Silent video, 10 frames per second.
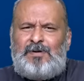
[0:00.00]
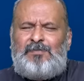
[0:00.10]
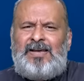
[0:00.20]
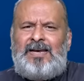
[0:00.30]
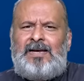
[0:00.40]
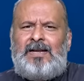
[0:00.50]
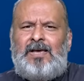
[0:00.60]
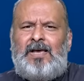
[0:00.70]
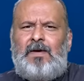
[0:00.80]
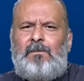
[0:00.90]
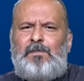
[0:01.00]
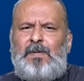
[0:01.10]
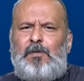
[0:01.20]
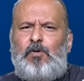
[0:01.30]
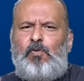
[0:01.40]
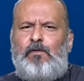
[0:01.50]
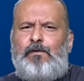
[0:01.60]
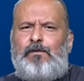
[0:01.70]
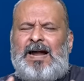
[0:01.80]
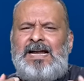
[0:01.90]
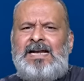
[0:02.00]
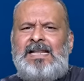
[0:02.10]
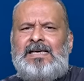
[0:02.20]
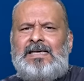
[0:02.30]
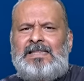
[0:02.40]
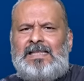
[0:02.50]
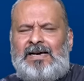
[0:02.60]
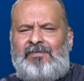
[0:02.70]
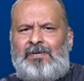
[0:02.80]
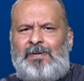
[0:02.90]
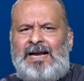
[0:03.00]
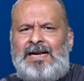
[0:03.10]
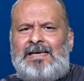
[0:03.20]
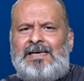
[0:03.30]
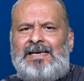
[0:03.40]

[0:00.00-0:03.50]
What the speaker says: between people who fund the government